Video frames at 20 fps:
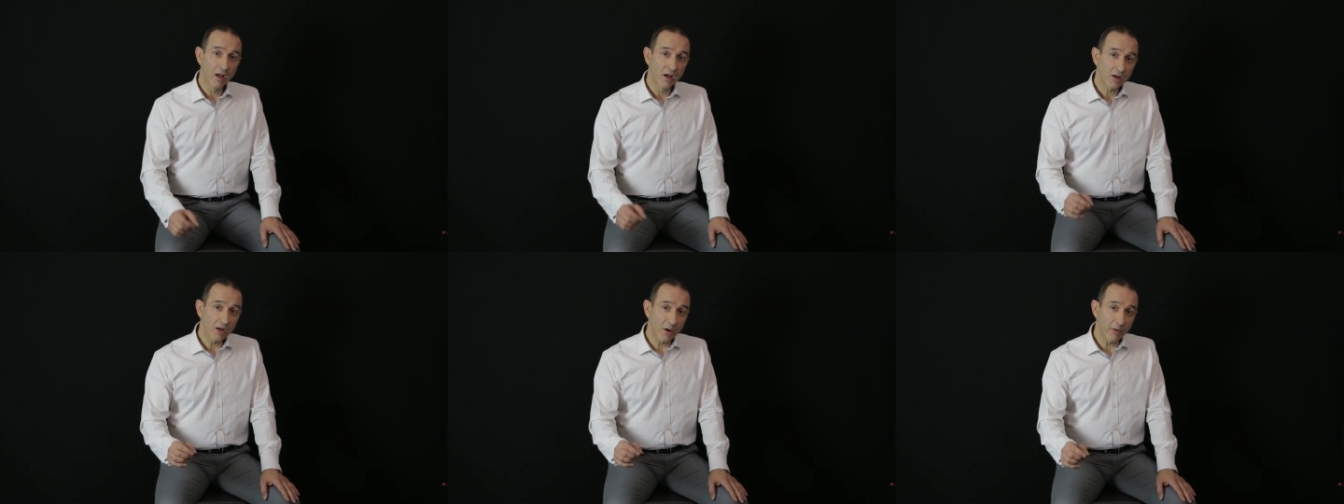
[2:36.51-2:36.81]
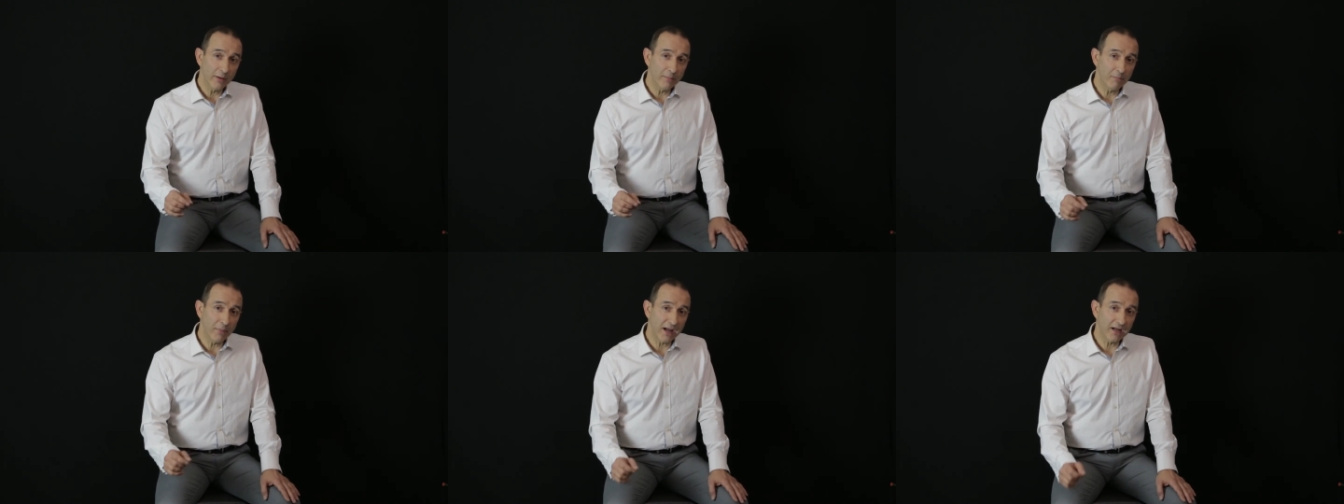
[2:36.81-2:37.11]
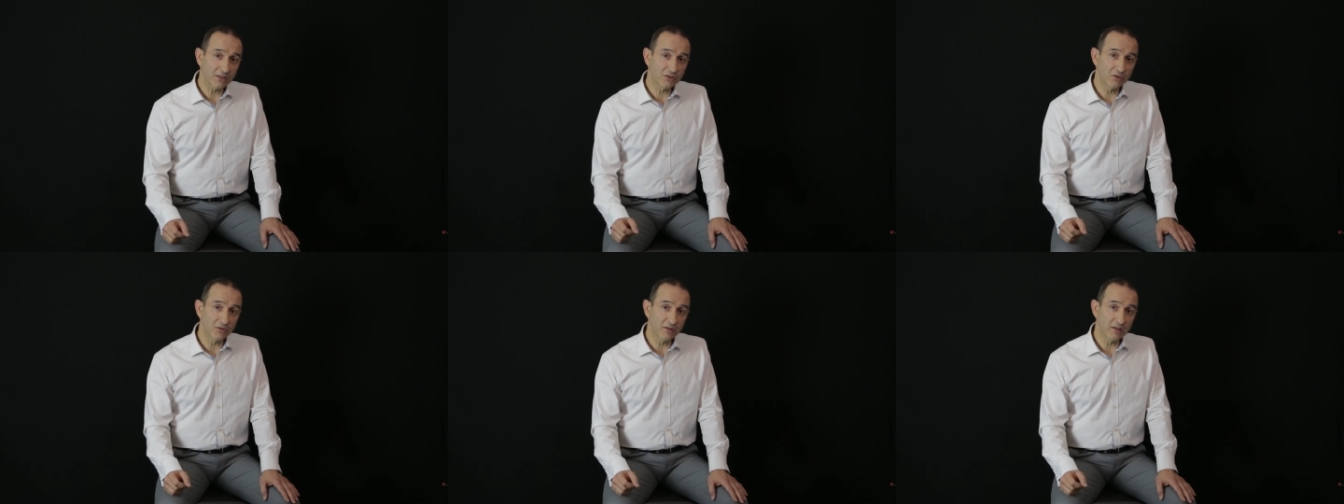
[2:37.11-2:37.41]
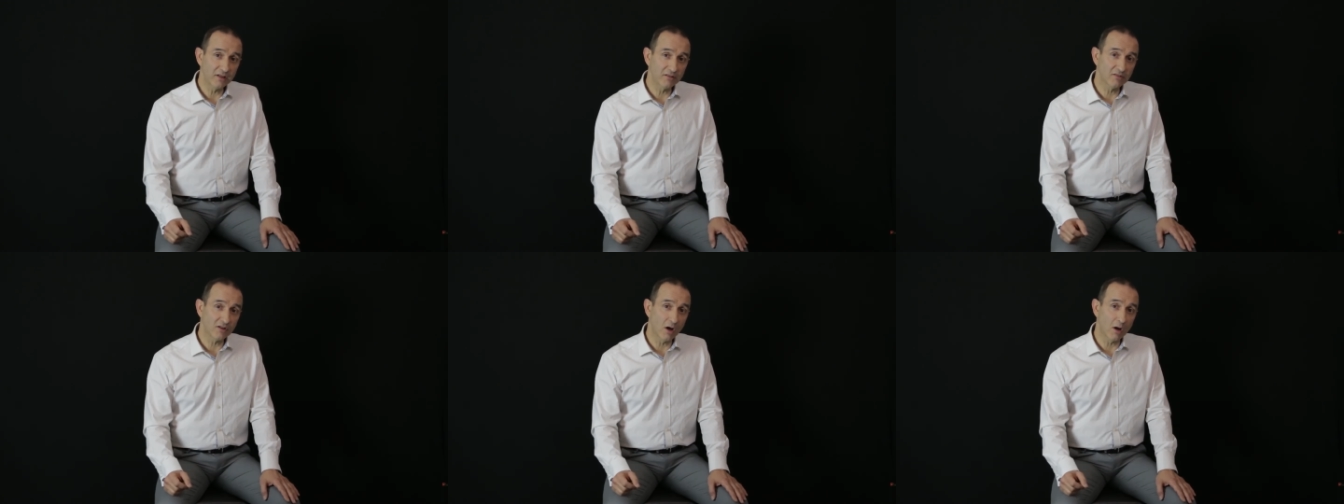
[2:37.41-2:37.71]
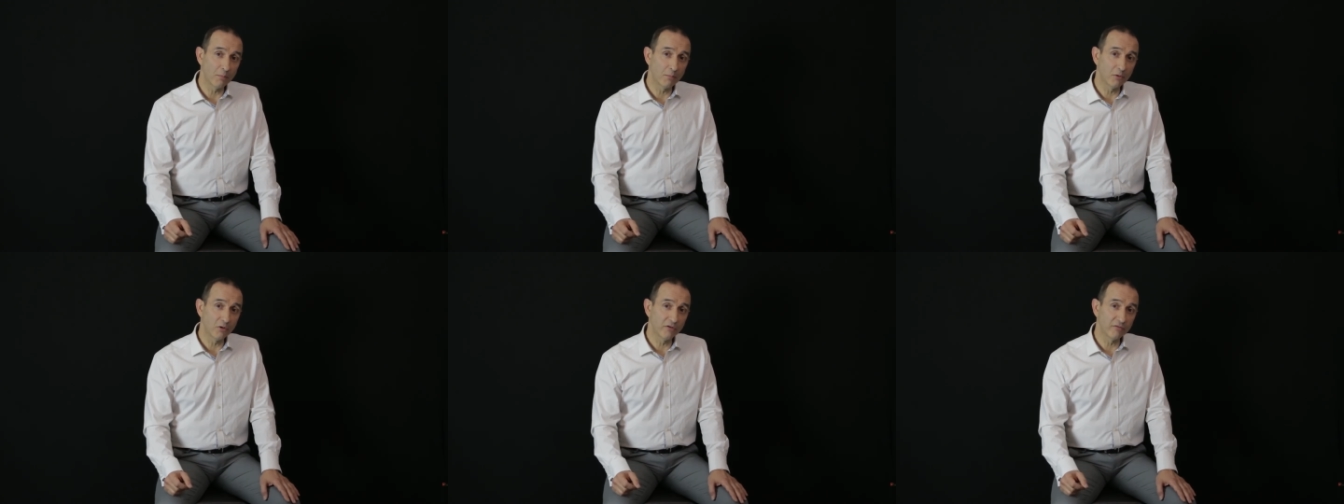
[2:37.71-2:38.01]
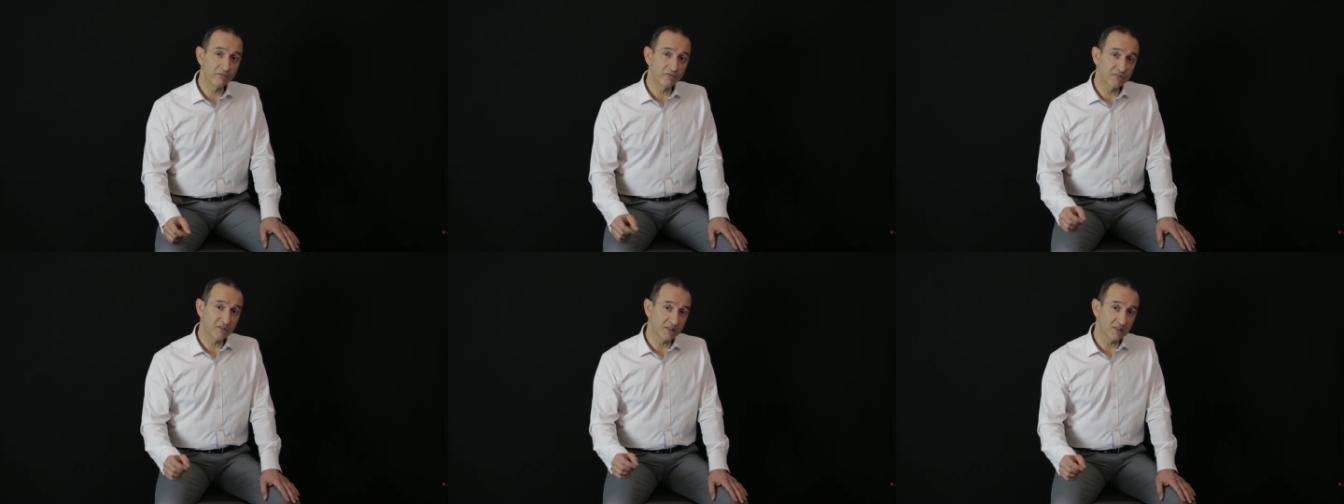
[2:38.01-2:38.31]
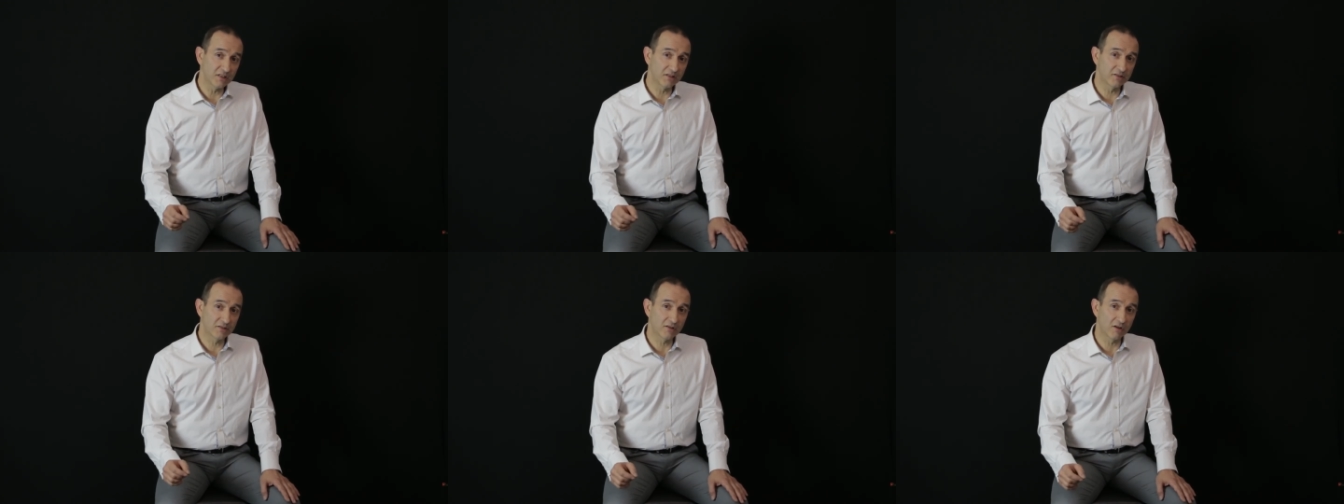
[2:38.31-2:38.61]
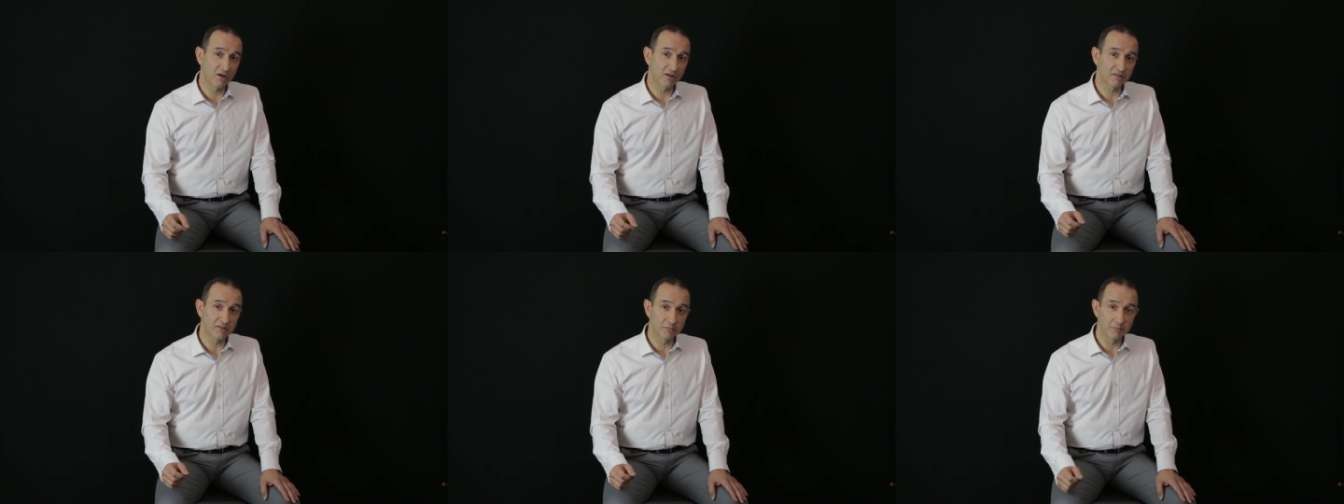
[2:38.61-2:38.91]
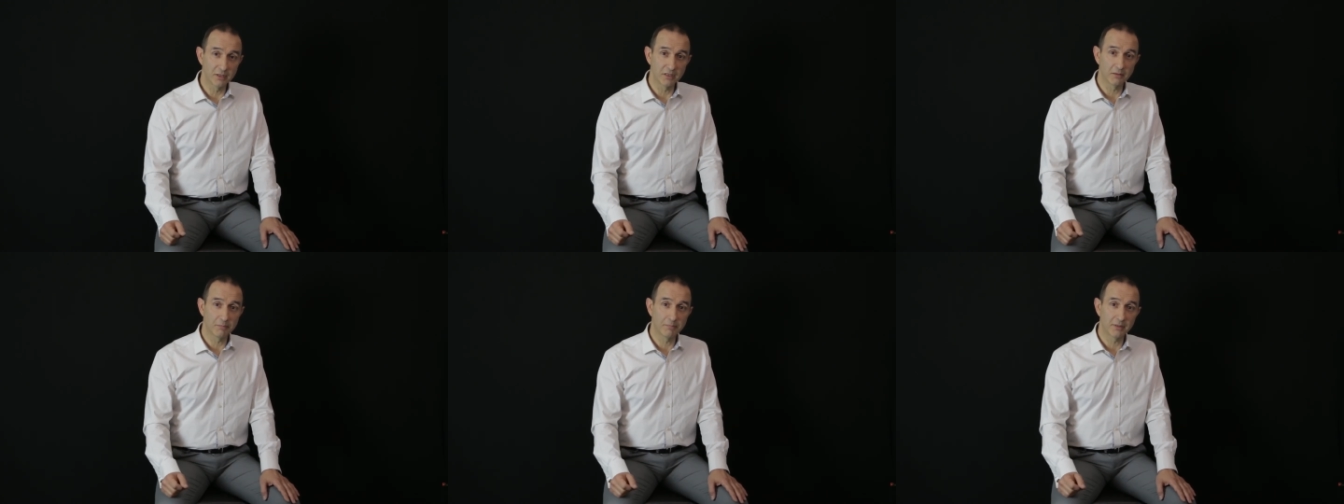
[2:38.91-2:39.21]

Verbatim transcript: Going back to the example of sitting stance middle